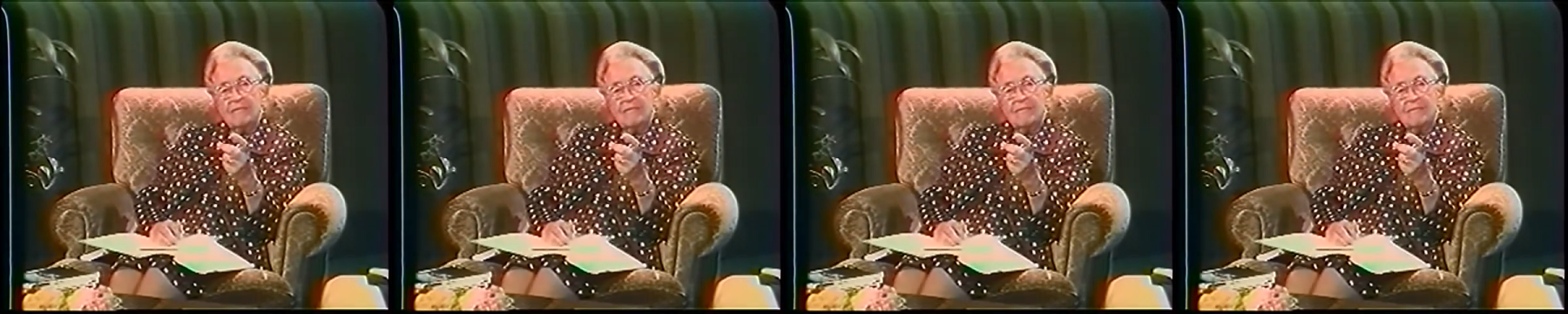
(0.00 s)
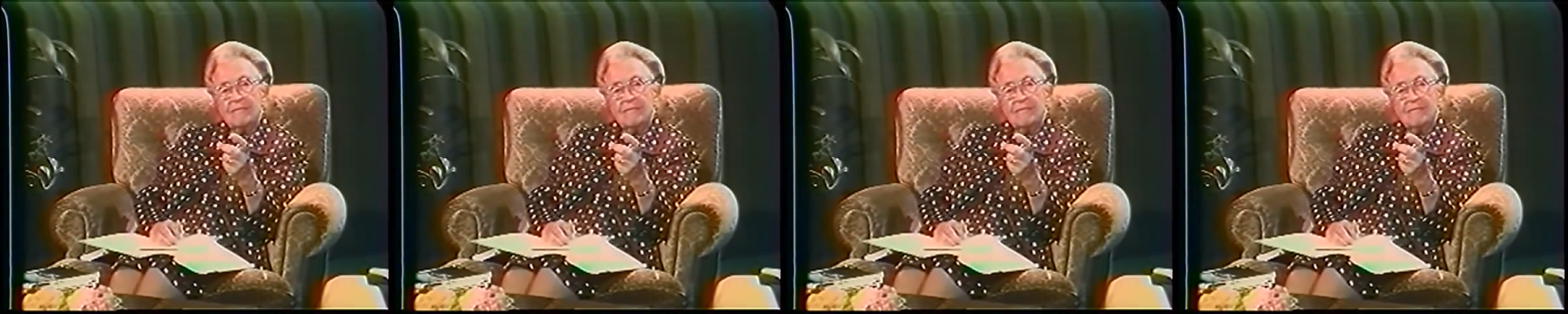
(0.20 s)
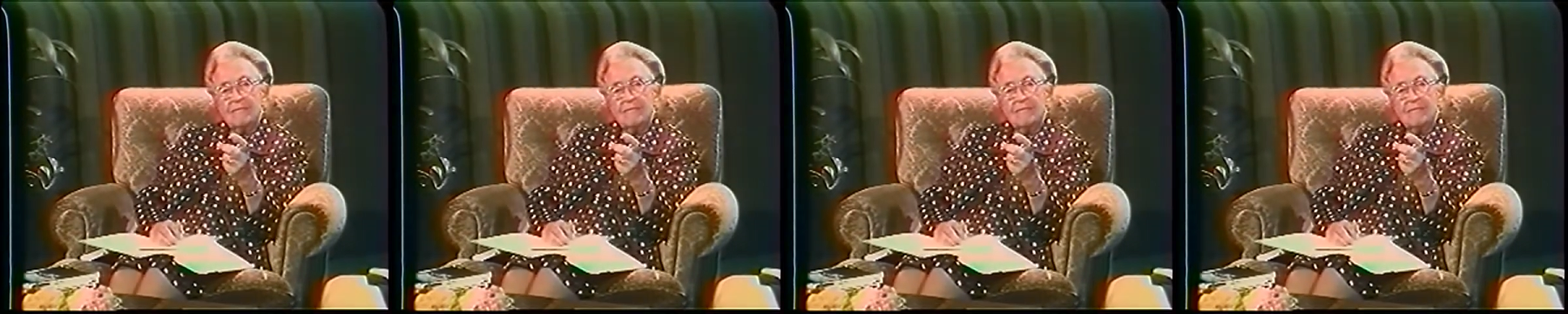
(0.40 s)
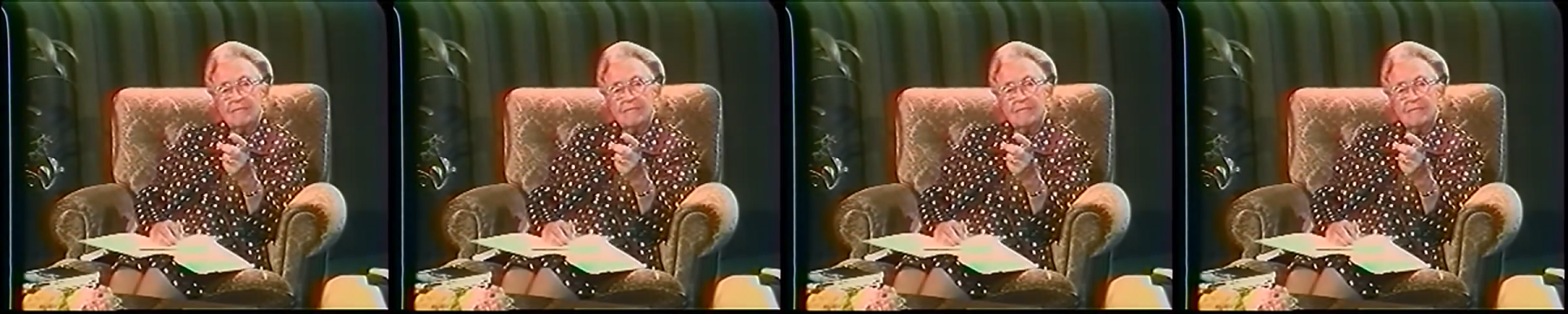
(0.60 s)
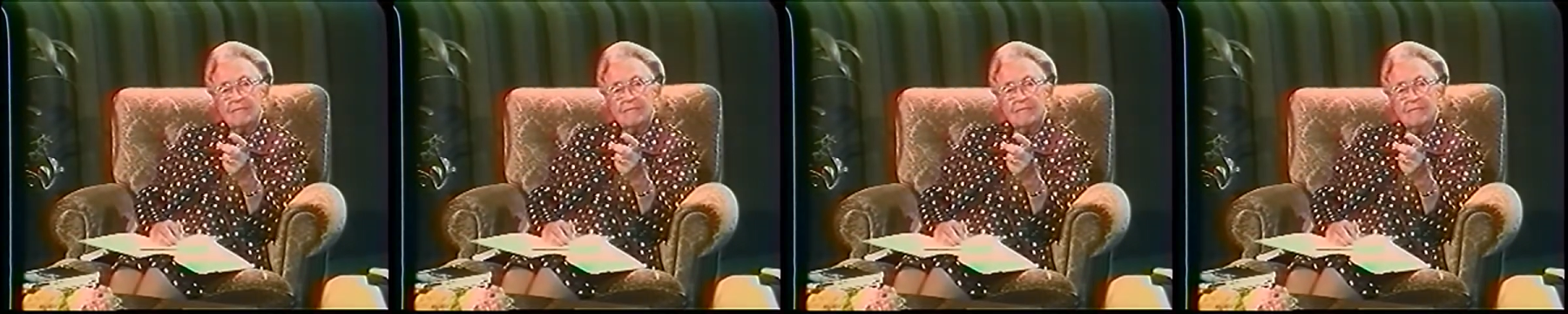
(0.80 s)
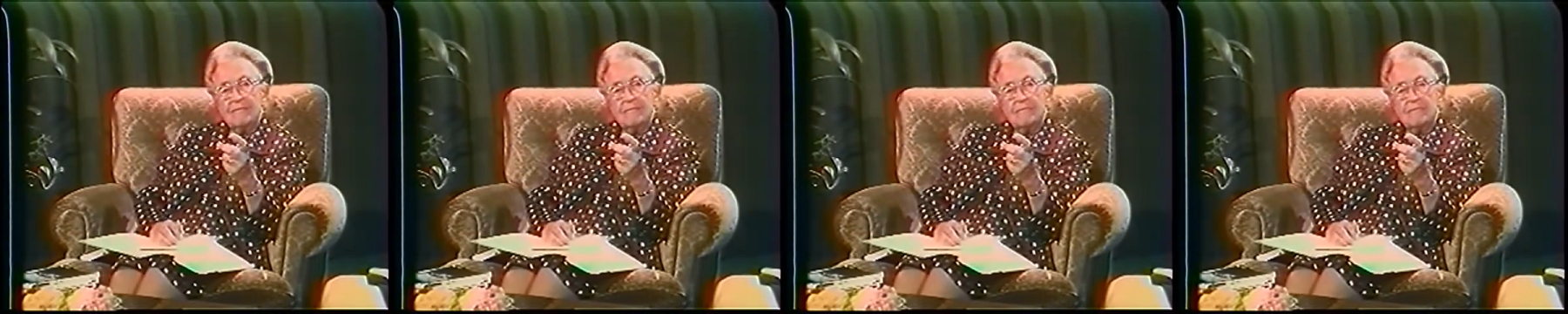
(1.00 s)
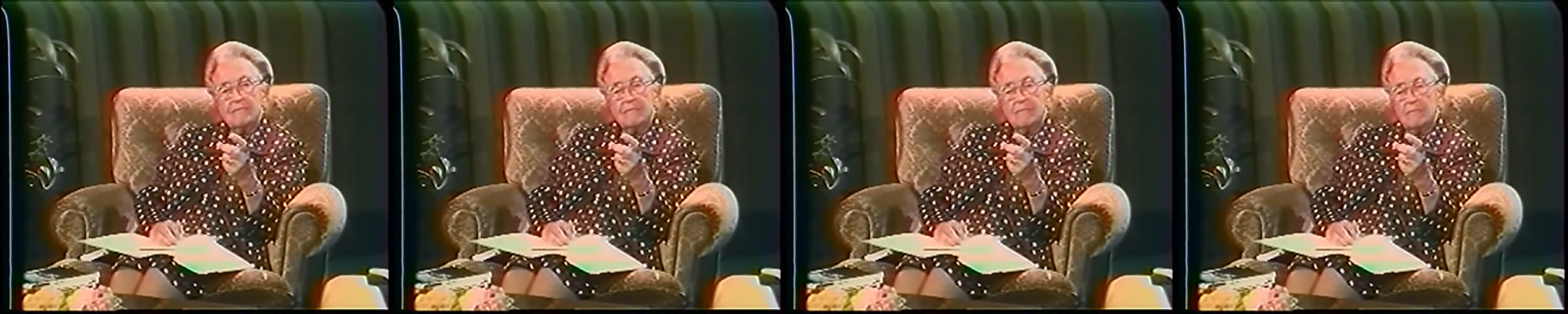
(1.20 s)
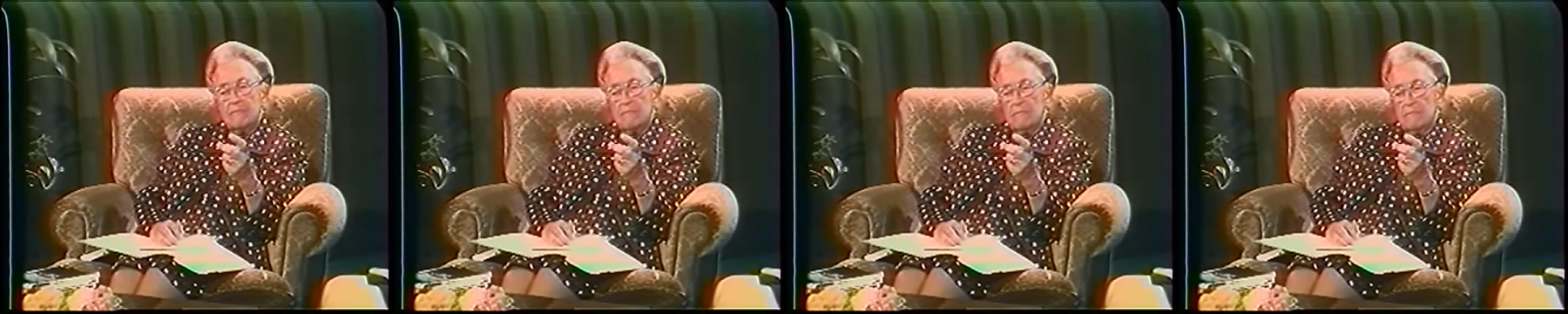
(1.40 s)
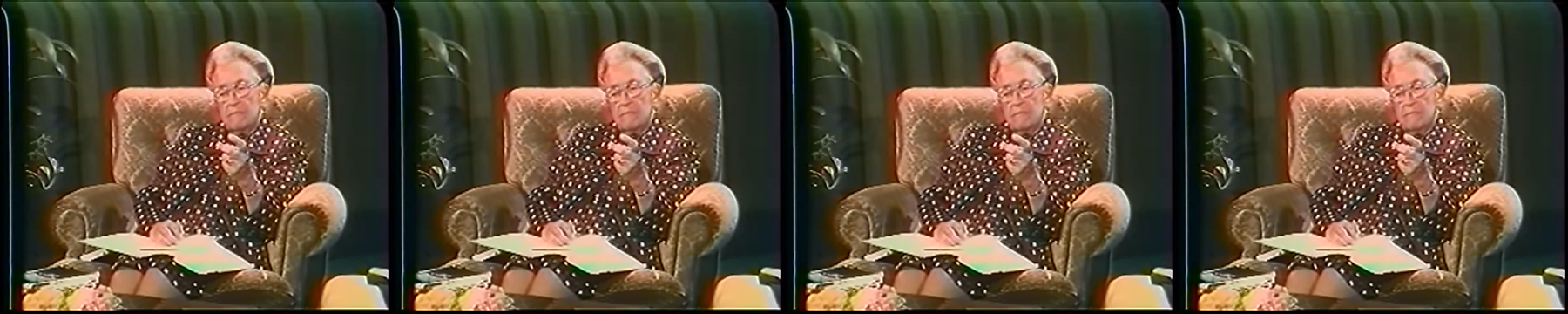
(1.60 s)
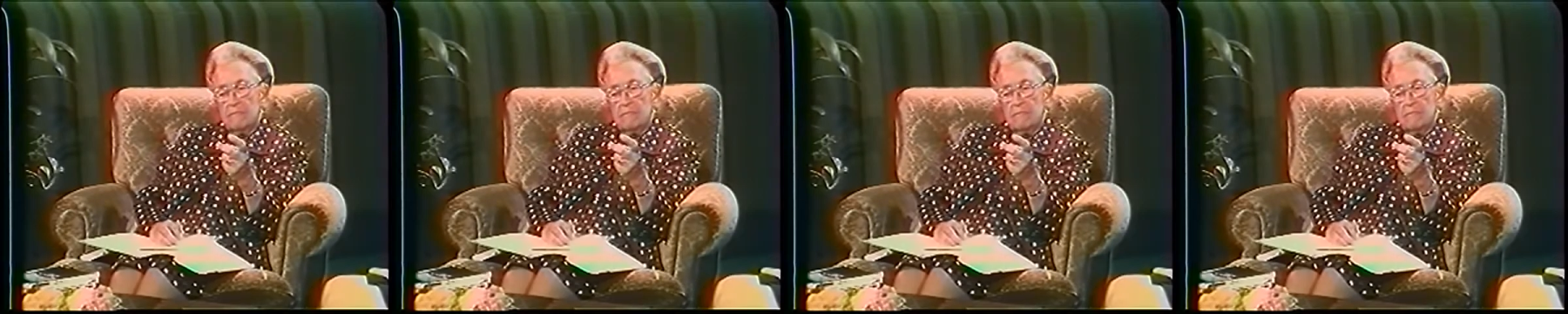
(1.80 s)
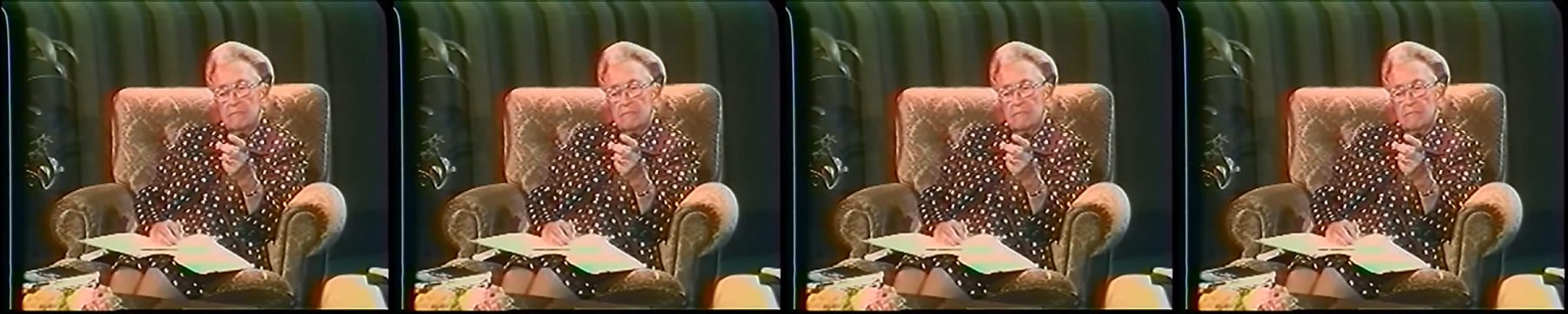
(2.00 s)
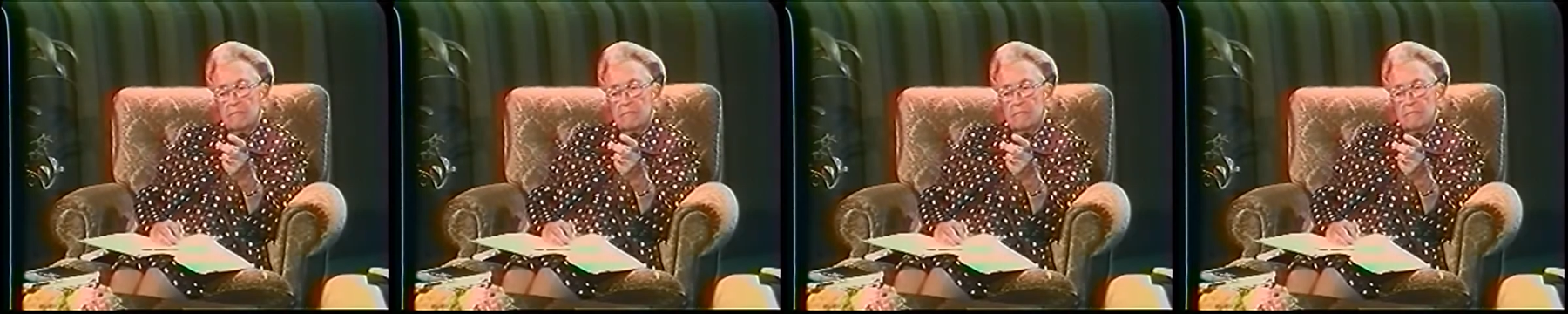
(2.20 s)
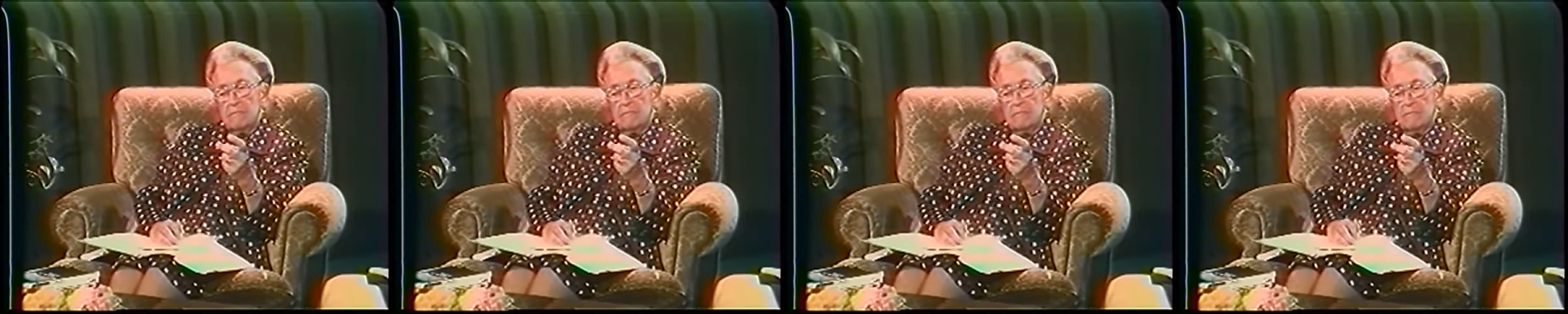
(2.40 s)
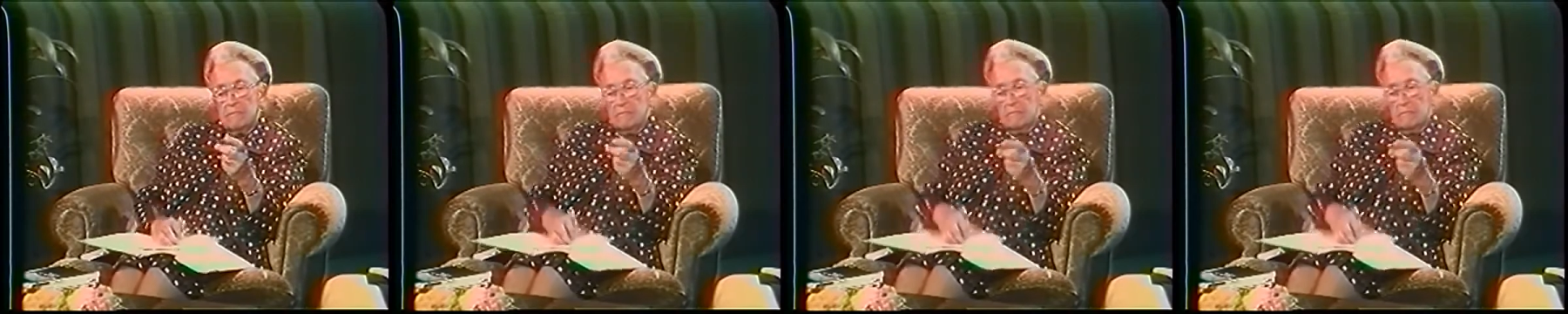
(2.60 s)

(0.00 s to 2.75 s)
[no speech]